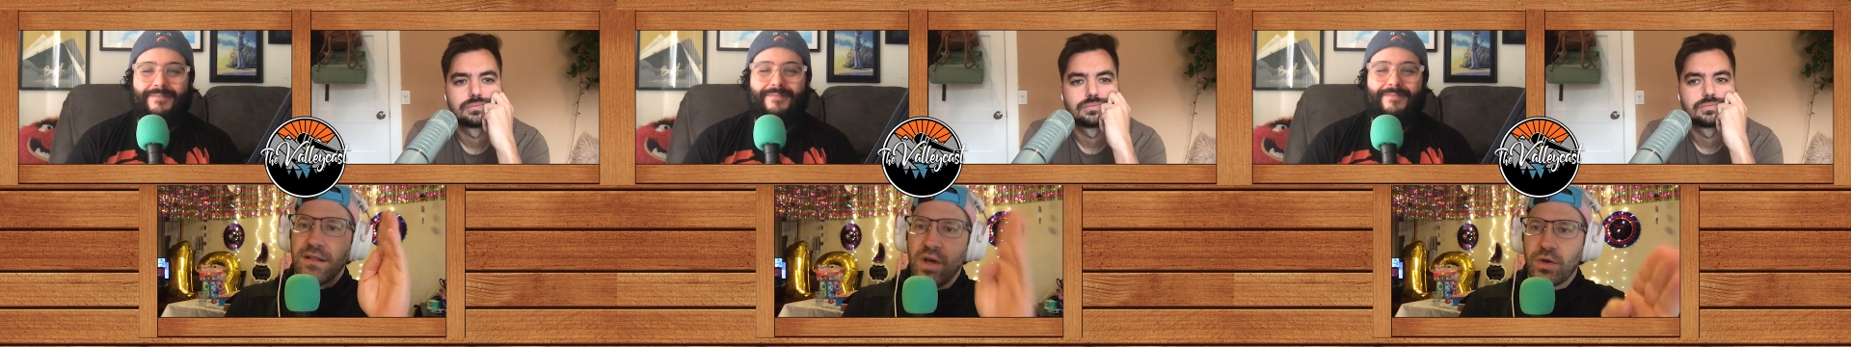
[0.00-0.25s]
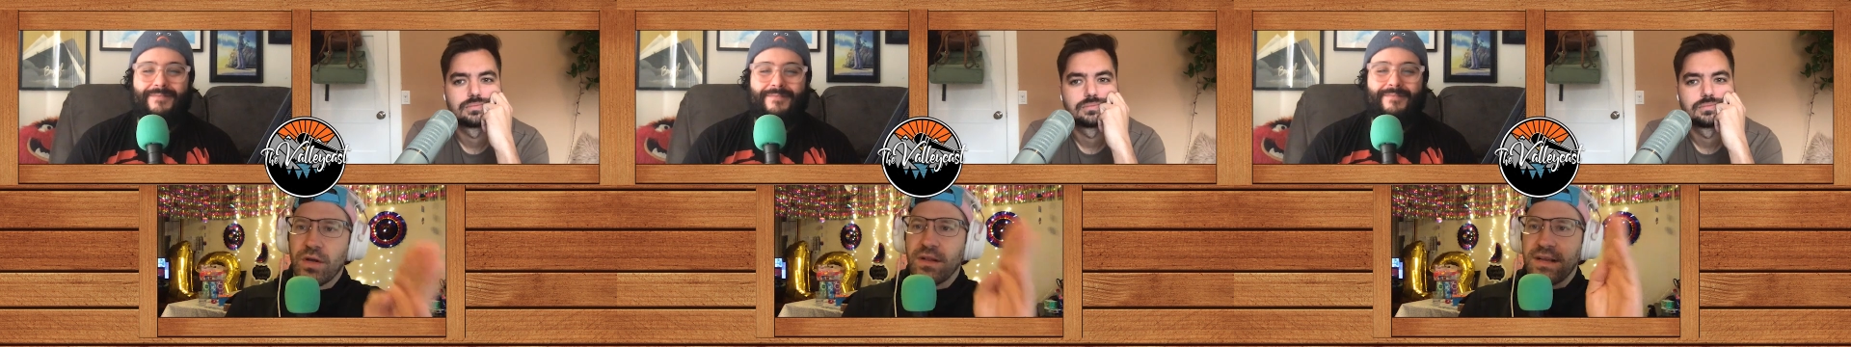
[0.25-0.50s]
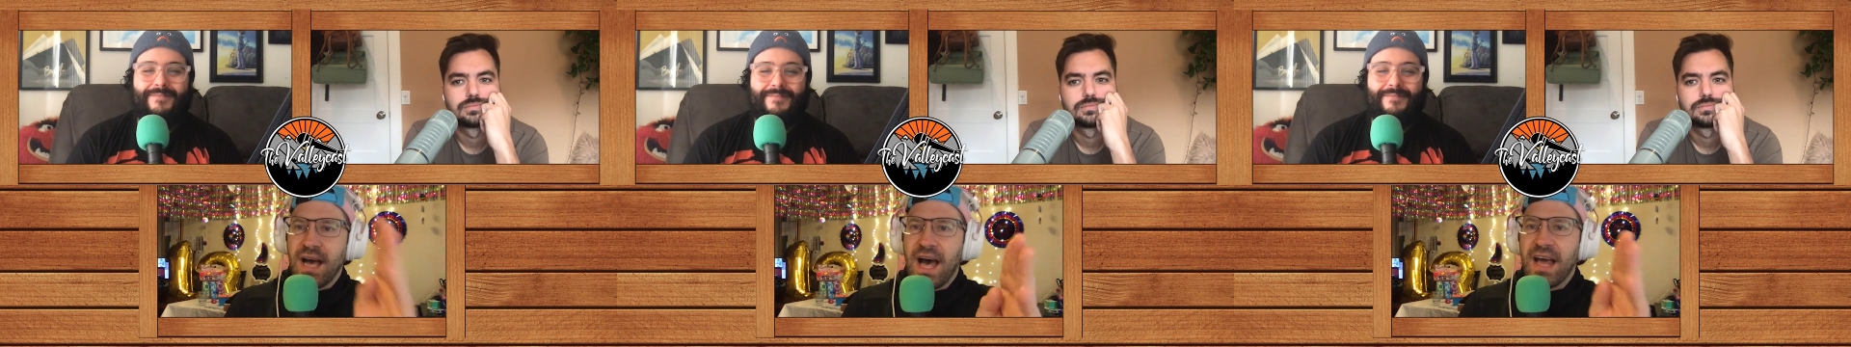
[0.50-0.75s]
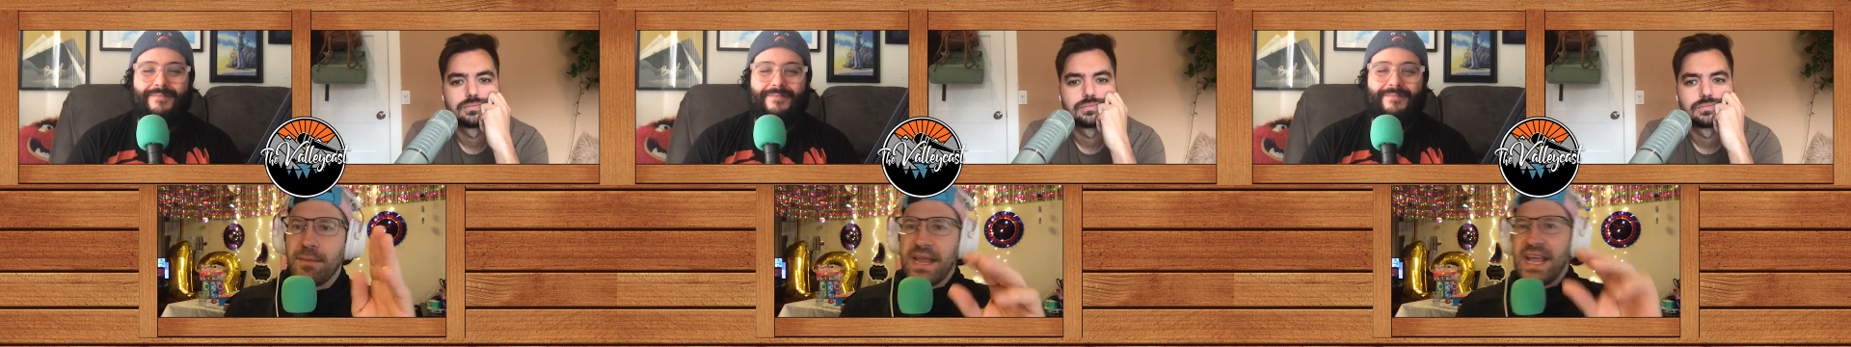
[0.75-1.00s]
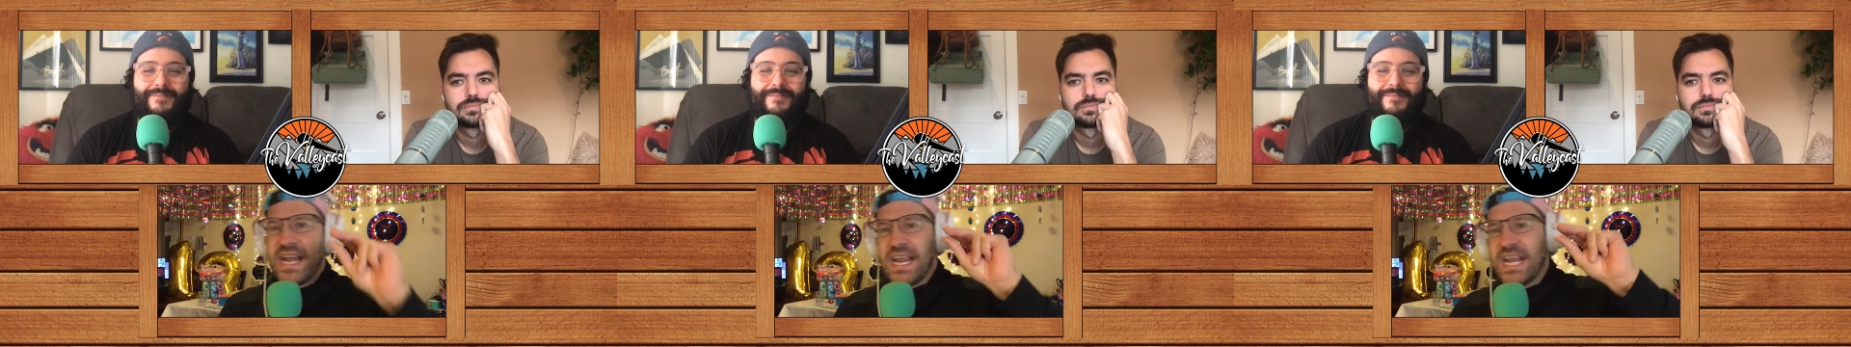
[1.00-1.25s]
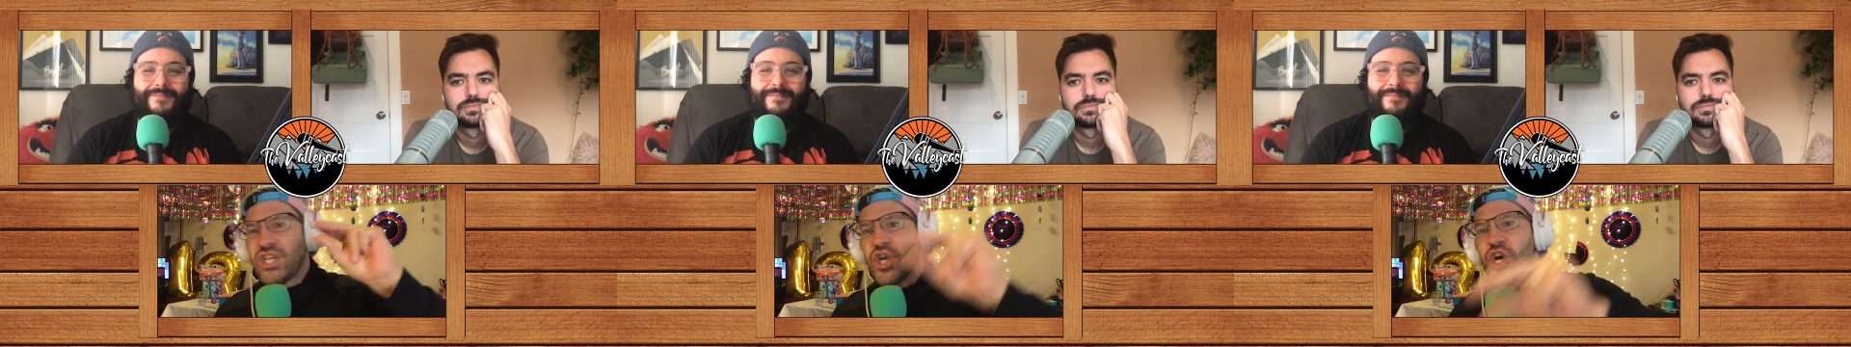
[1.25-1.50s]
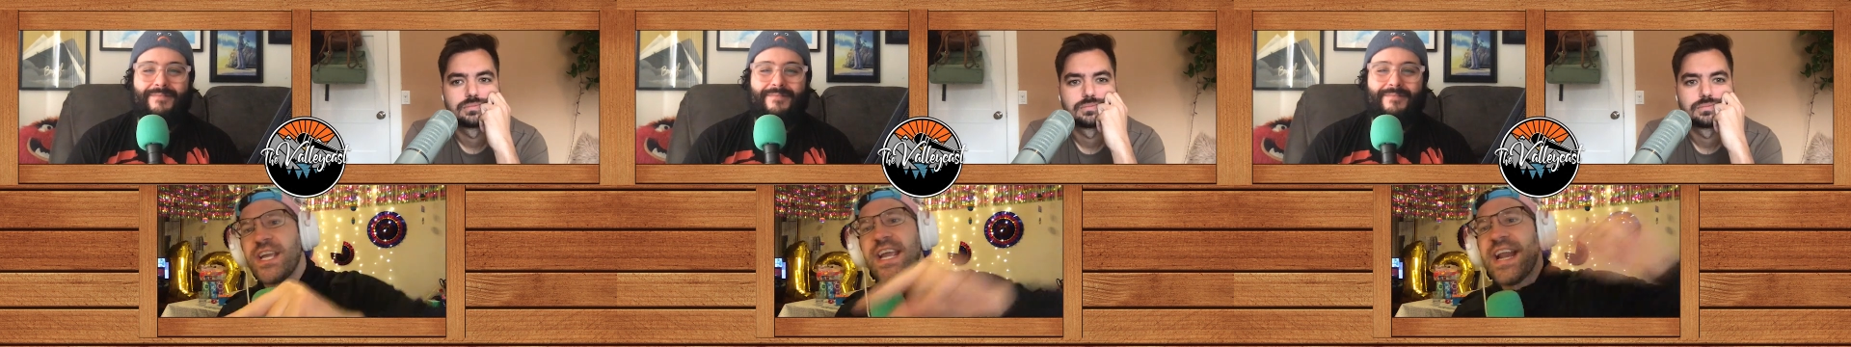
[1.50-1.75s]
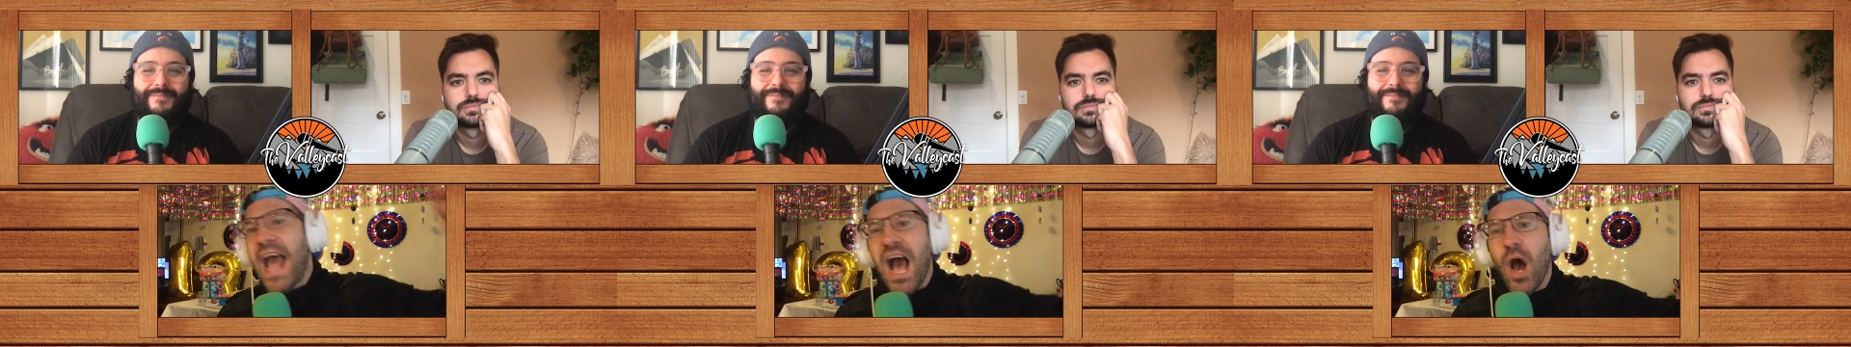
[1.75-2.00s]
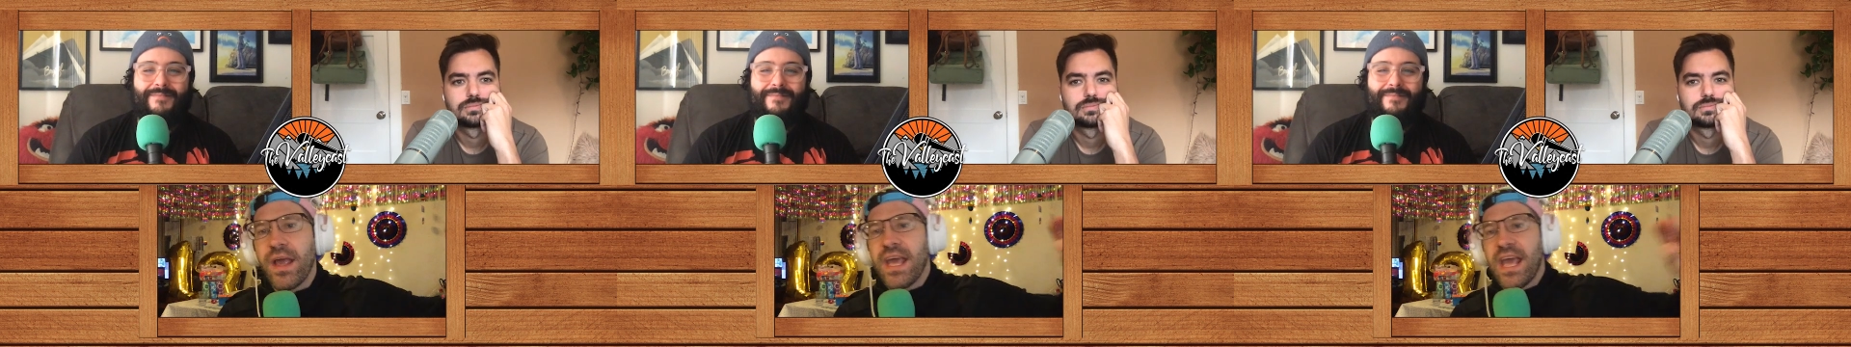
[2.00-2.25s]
Speaker 1: local economy, and he took it out